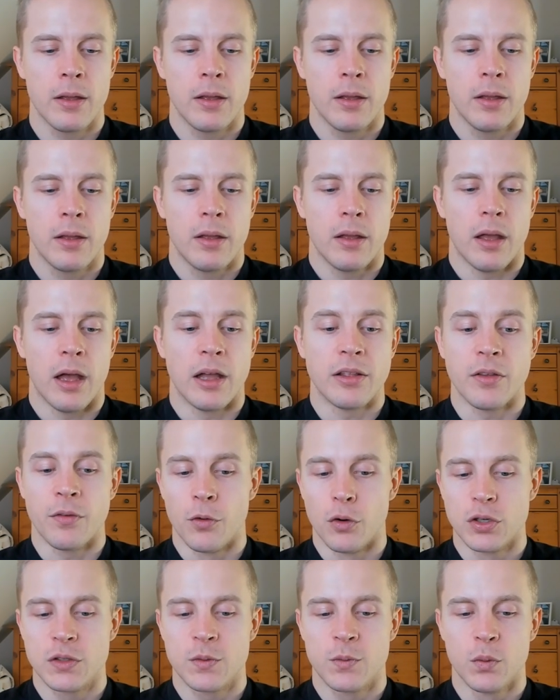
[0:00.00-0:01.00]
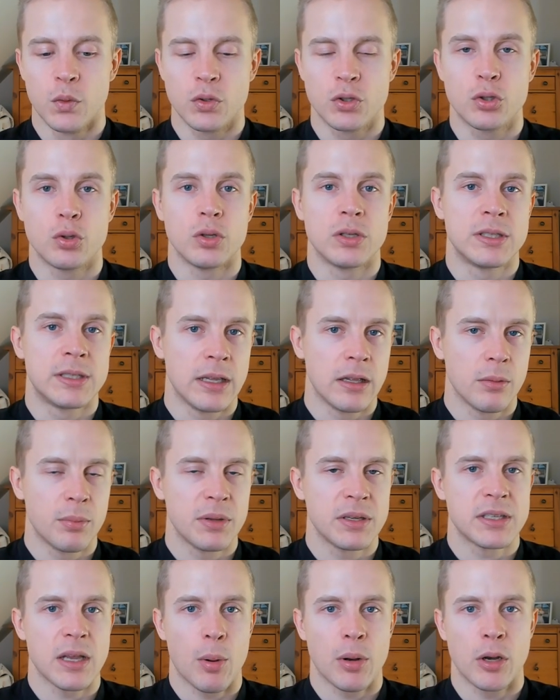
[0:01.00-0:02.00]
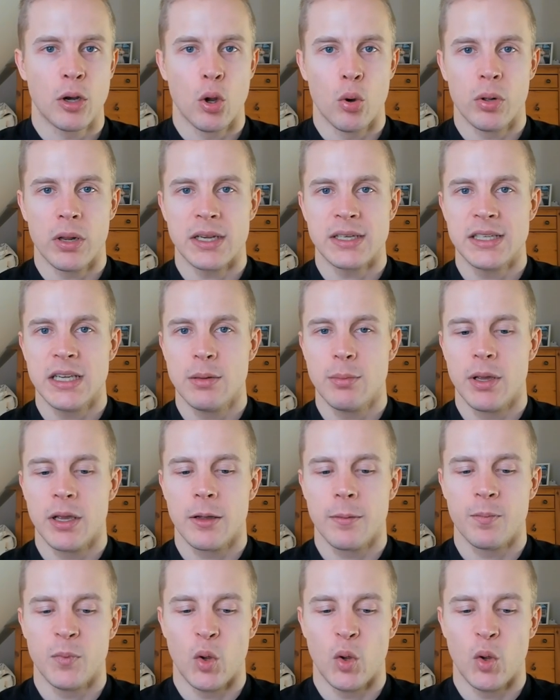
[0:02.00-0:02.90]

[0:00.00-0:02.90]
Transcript: uh, the first food should still be somewhat low glycemic you